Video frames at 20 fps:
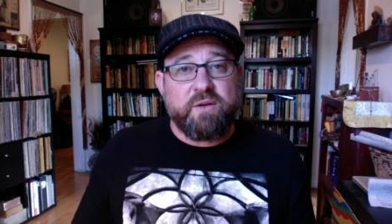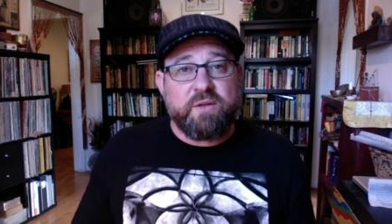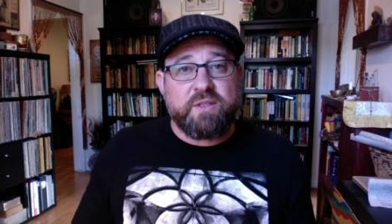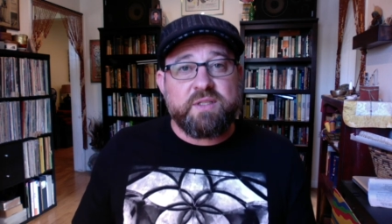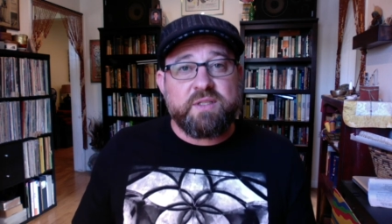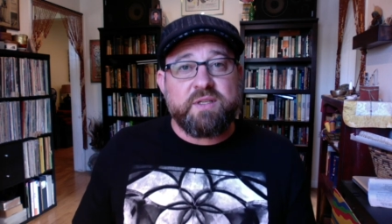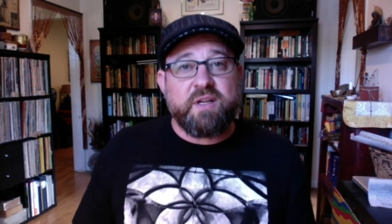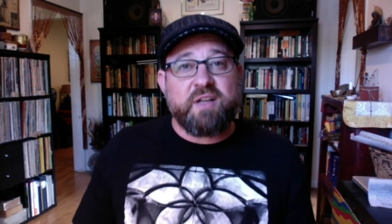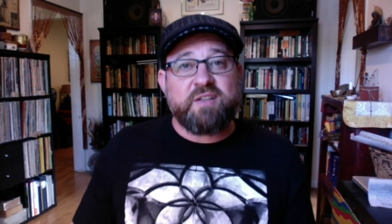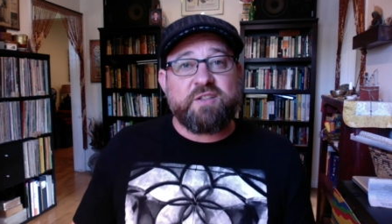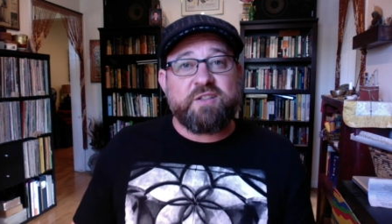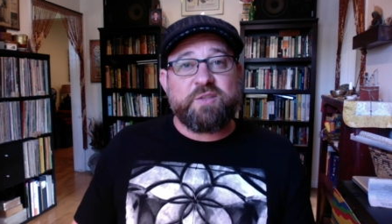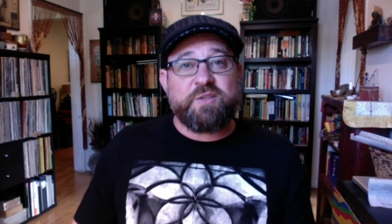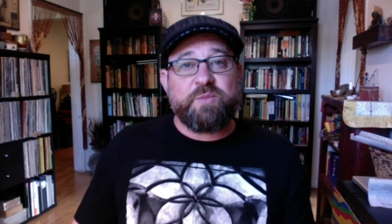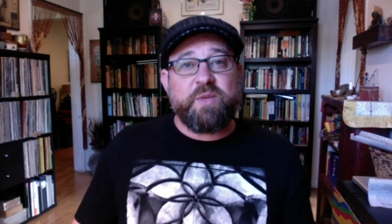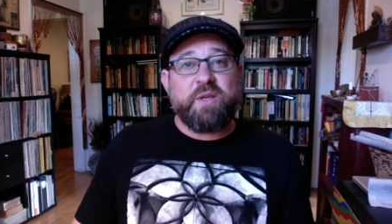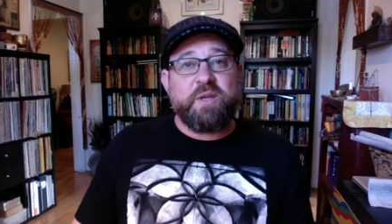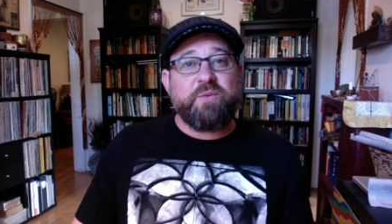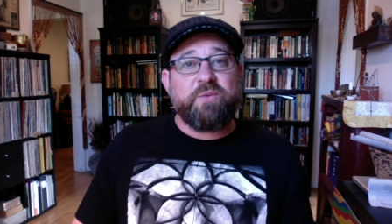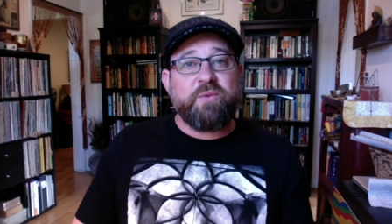It's not just
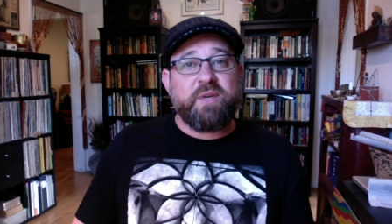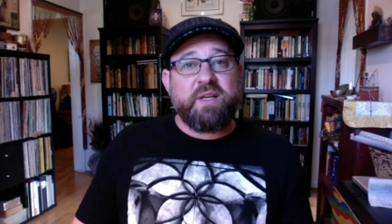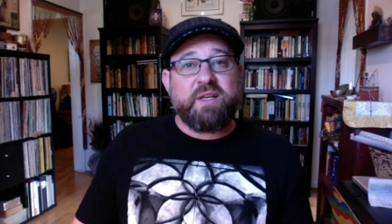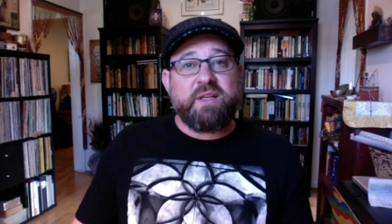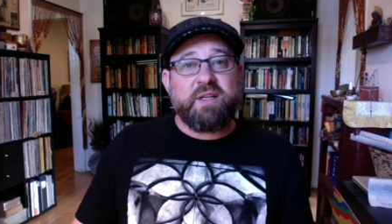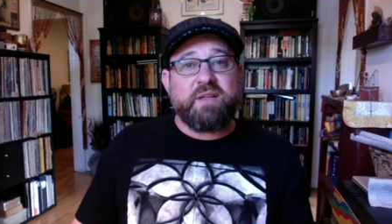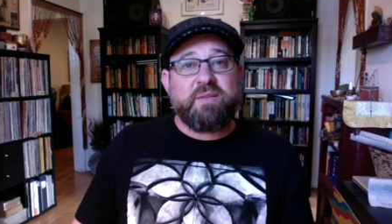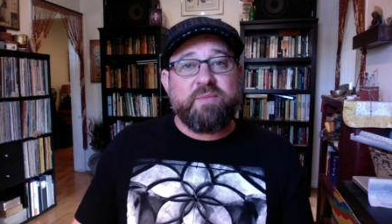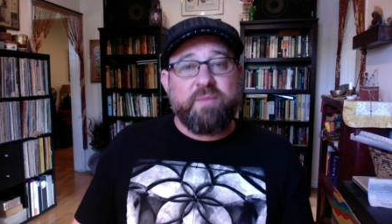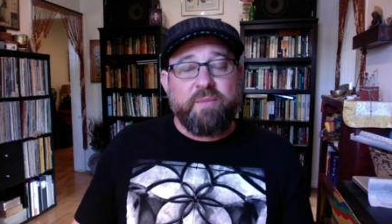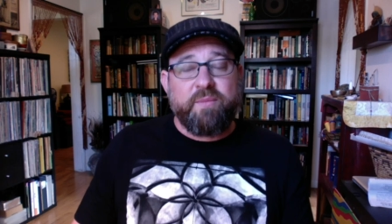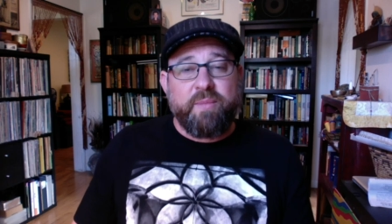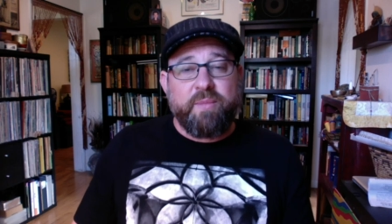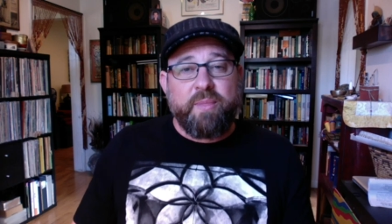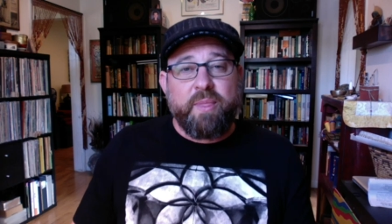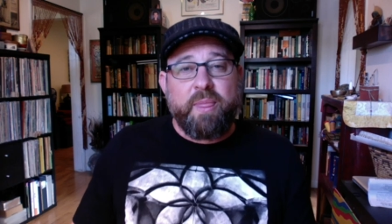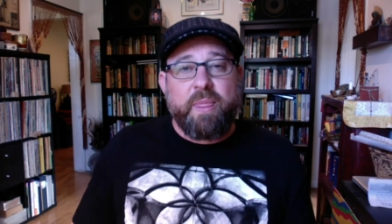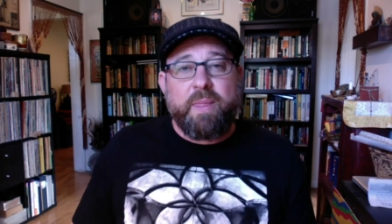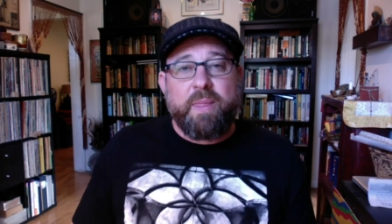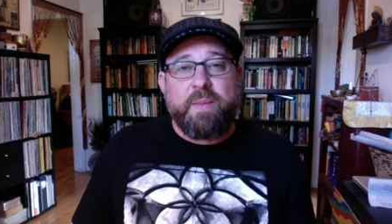me reading.
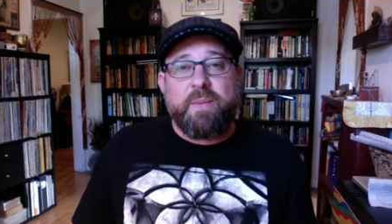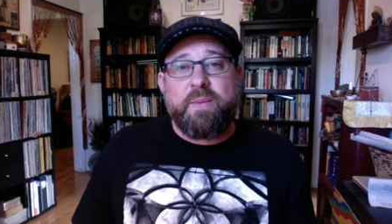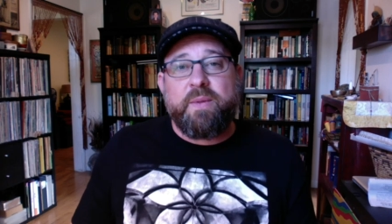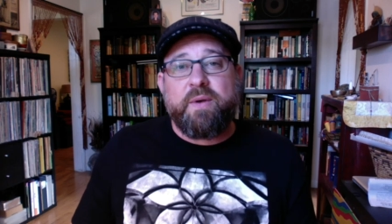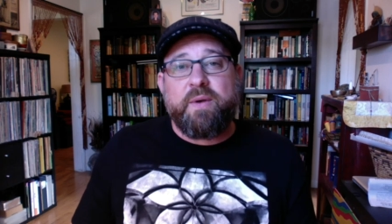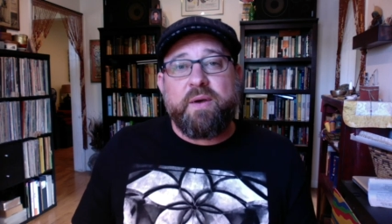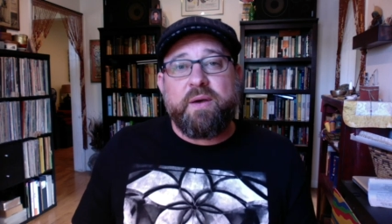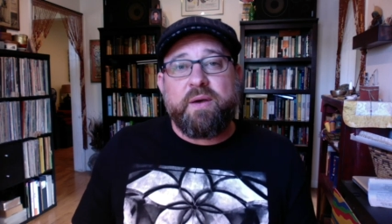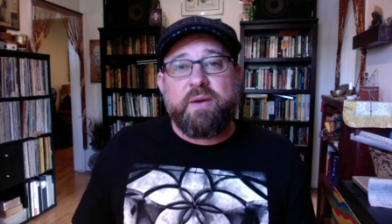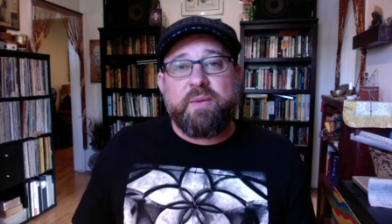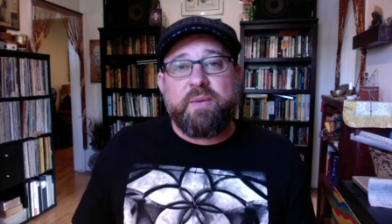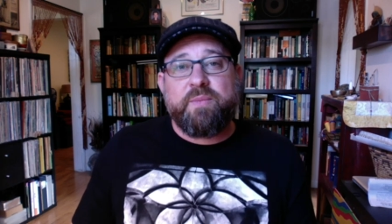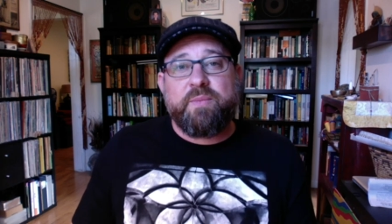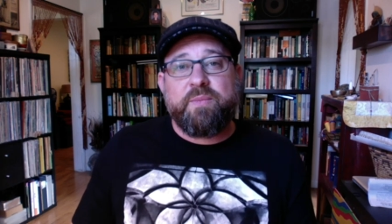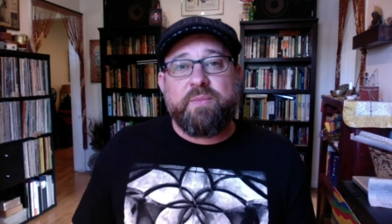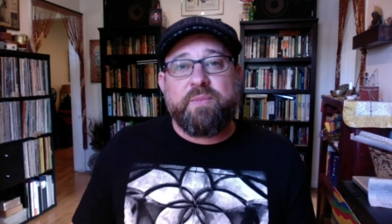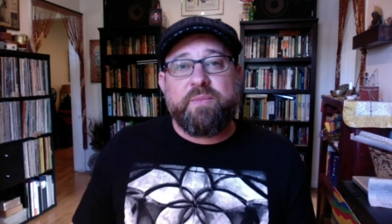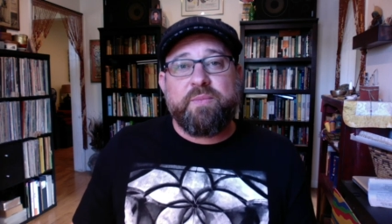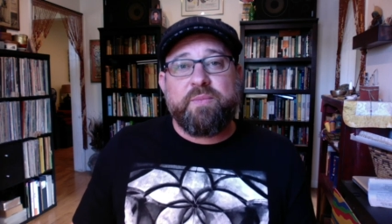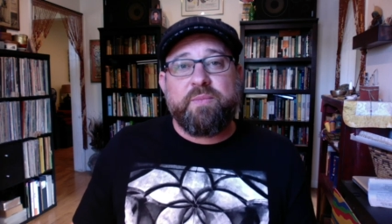Um,
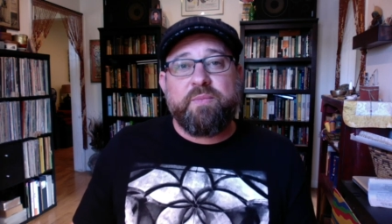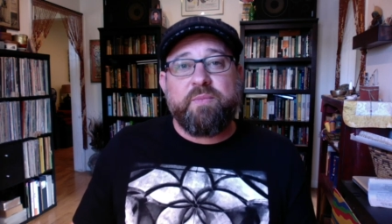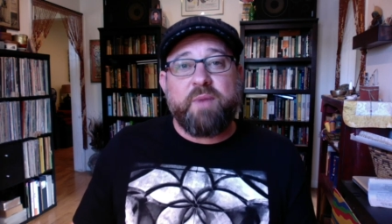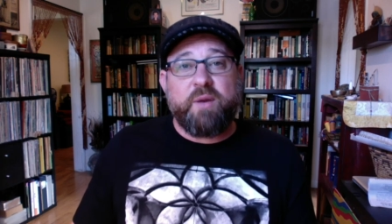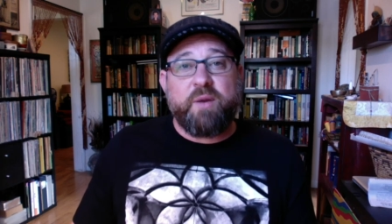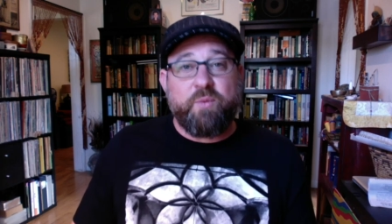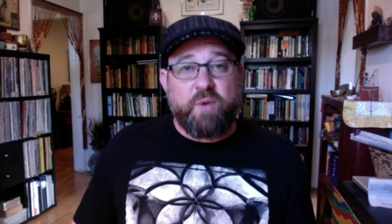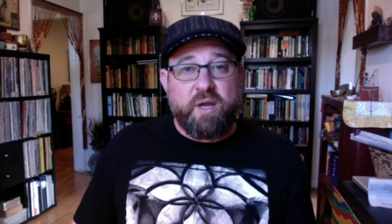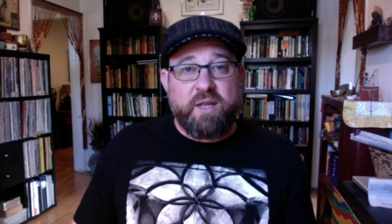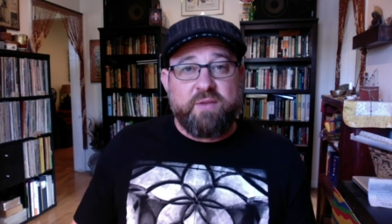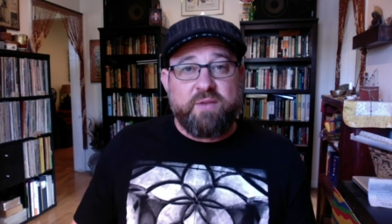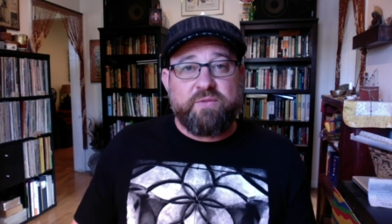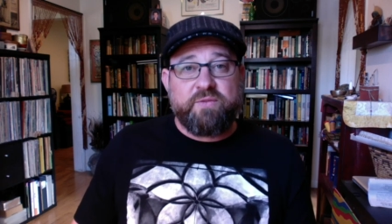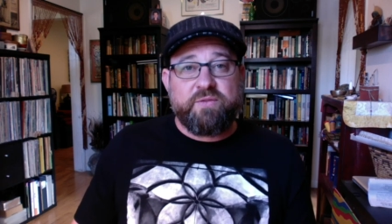my wife,